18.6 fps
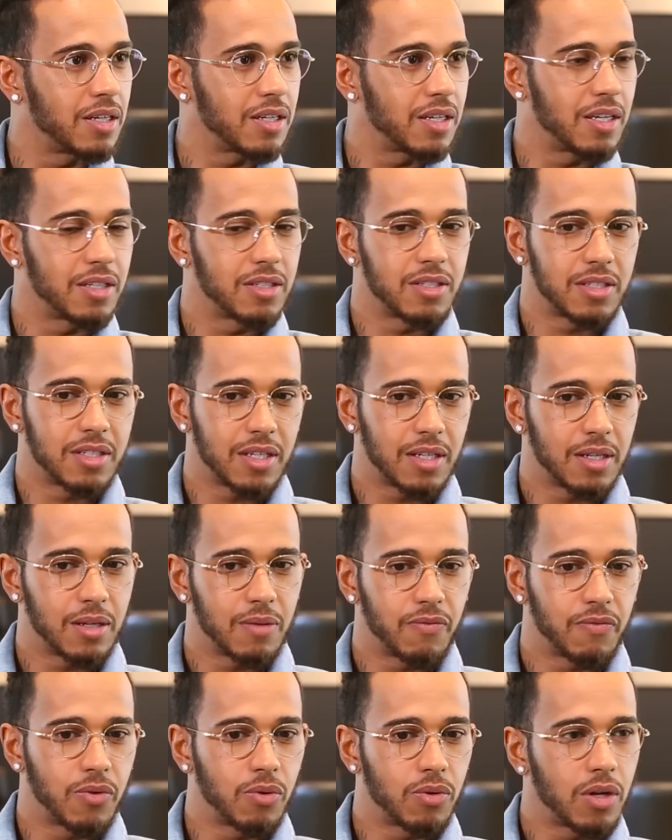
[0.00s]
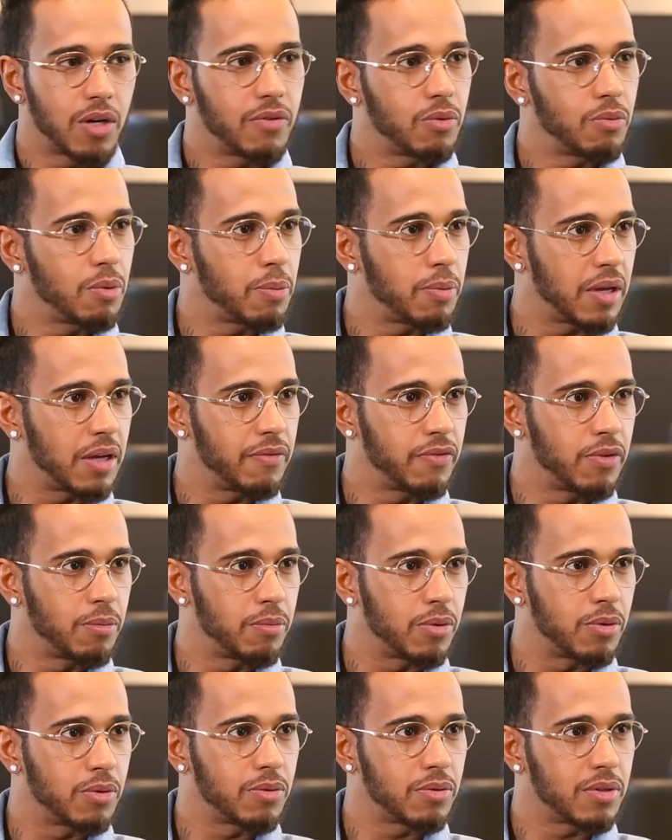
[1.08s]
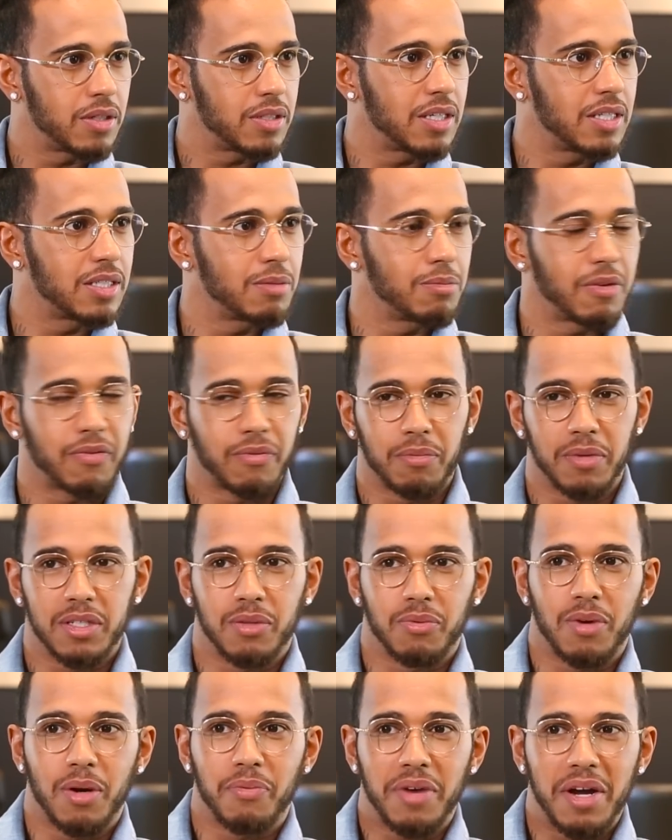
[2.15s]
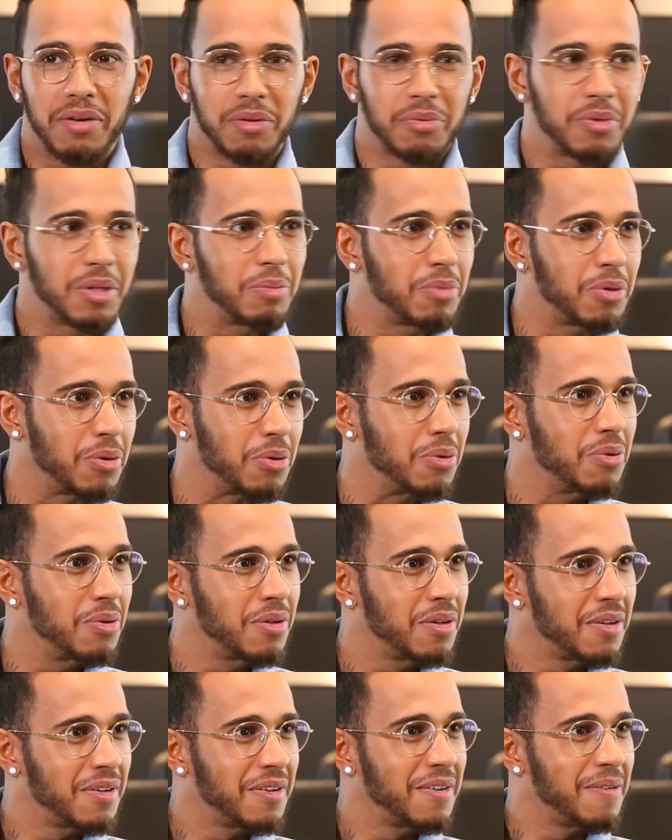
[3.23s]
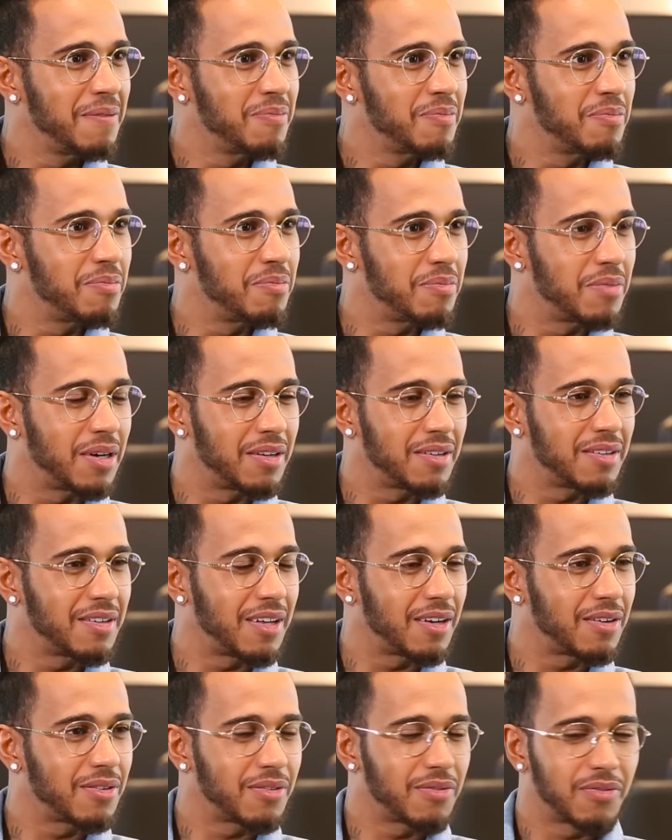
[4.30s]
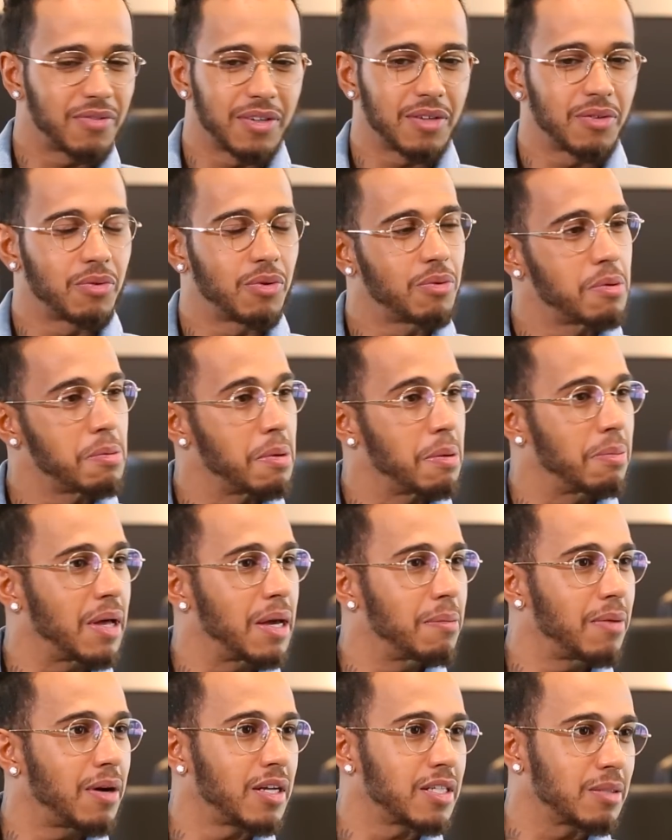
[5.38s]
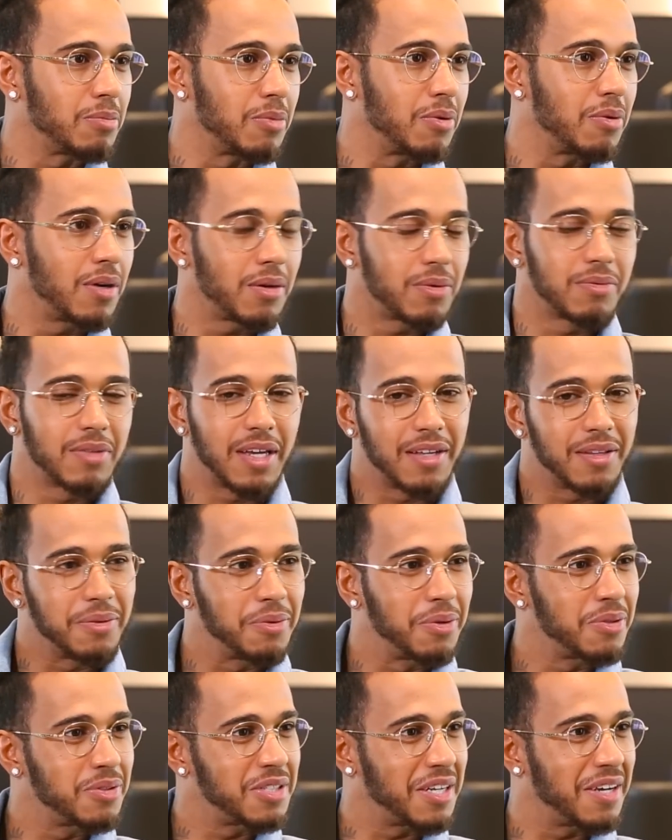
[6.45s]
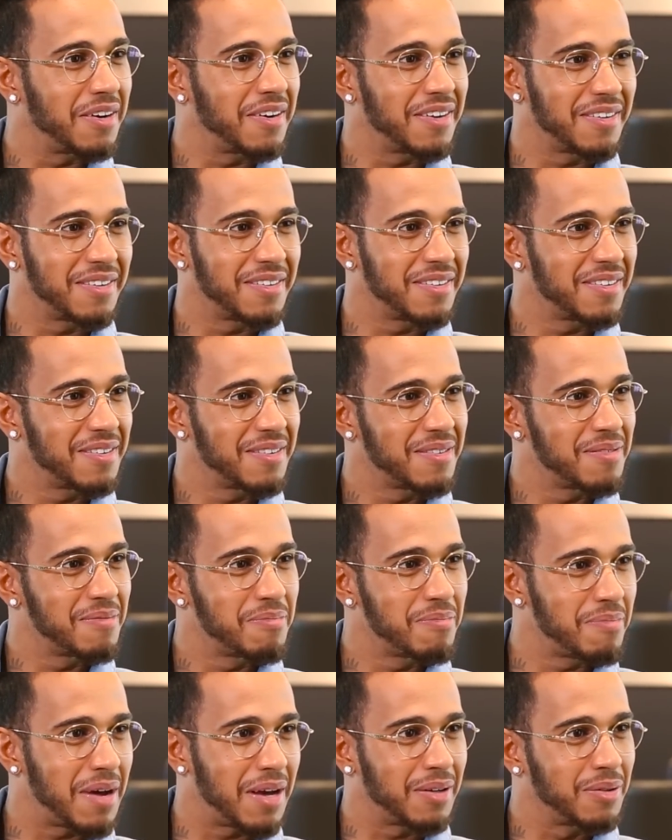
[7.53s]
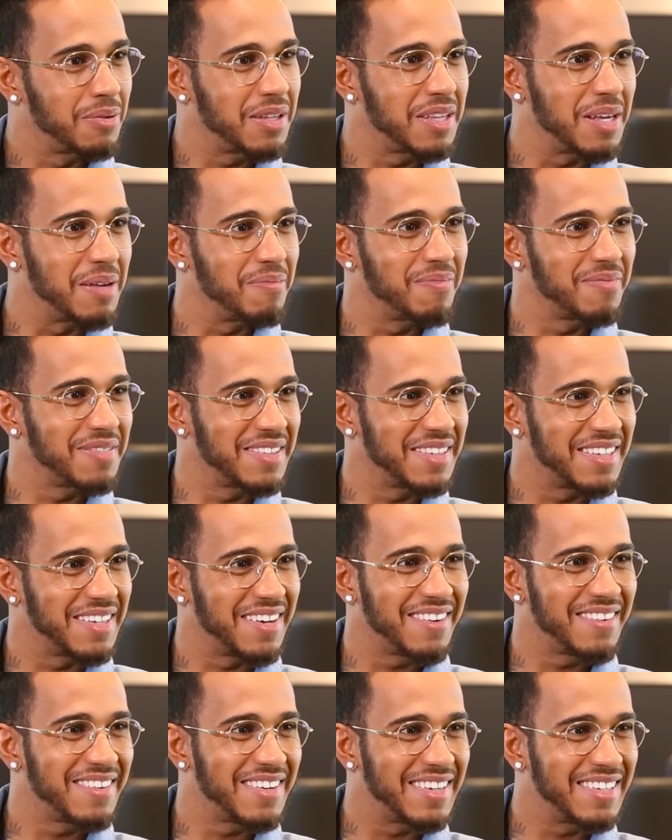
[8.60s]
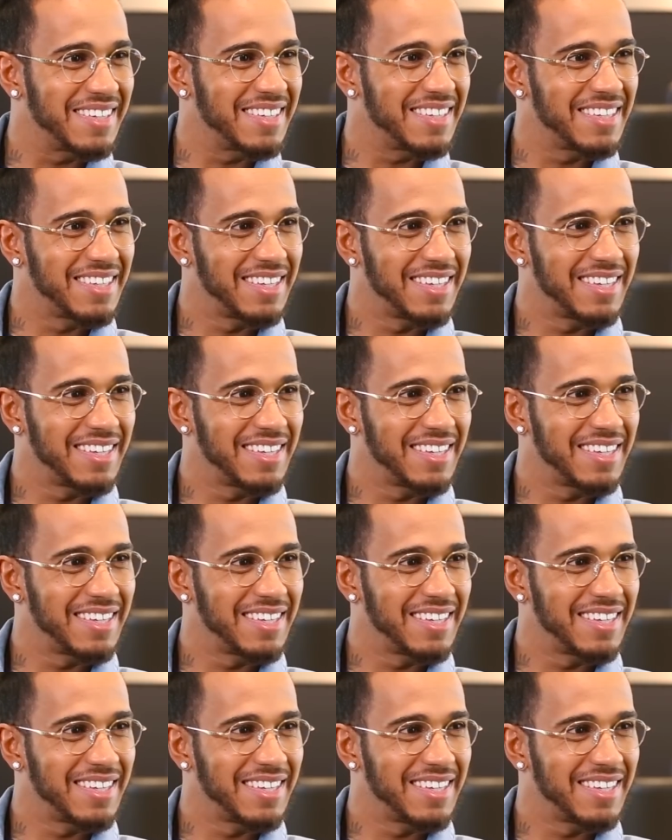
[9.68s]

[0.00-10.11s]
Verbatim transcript: young kid. Just seeing him fall over when we are playing football, and it's easy for me to run around him with the ball. But like when we'd be playing basketball, I'd get in the wheelchair and battle with him, you know. And